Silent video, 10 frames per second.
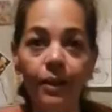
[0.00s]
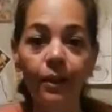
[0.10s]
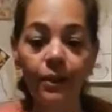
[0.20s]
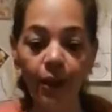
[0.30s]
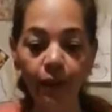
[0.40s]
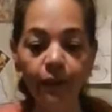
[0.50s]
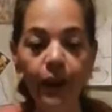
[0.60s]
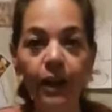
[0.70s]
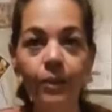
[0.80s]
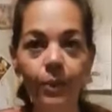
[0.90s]
So
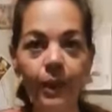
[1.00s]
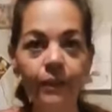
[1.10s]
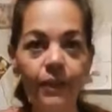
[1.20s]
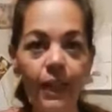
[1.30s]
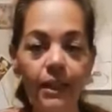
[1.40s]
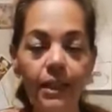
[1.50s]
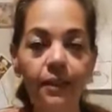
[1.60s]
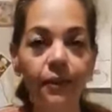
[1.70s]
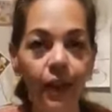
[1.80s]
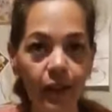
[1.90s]
far we have
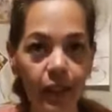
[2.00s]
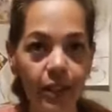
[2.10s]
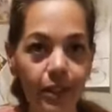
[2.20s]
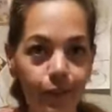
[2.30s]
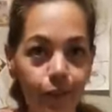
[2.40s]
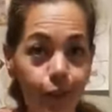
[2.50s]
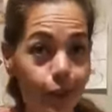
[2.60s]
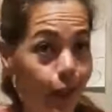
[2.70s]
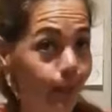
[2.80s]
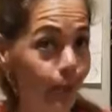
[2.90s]
tested various different
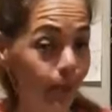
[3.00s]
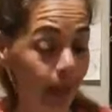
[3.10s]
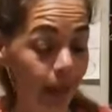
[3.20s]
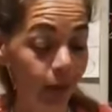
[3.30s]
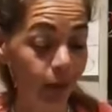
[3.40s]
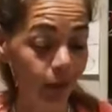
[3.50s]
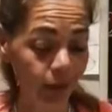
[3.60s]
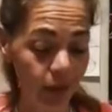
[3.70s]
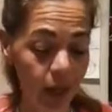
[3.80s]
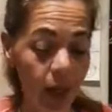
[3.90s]
types of
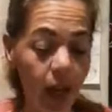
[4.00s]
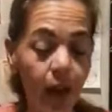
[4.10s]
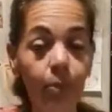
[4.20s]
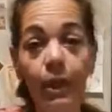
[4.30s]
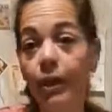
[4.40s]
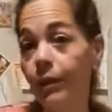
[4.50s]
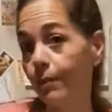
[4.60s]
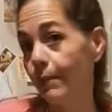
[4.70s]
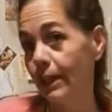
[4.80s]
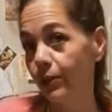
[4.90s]
metals, and we know
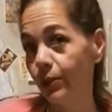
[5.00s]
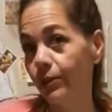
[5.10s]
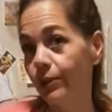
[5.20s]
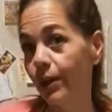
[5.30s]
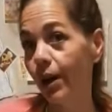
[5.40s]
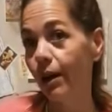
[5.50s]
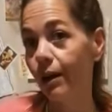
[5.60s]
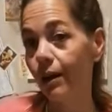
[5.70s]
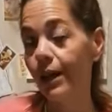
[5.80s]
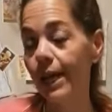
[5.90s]
that metals
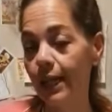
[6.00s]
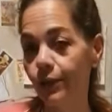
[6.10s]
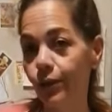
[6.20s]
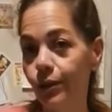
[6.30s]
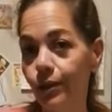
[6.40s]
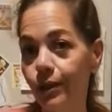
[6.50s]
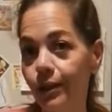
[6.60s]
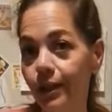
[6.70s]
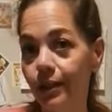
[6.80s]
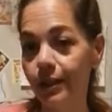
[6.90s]
are electrical
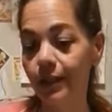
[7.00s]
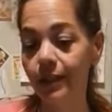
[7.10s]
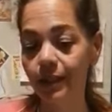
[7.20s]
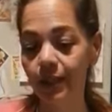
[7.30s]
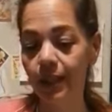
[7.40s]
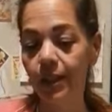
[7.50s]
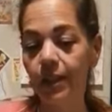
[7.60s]
conductors.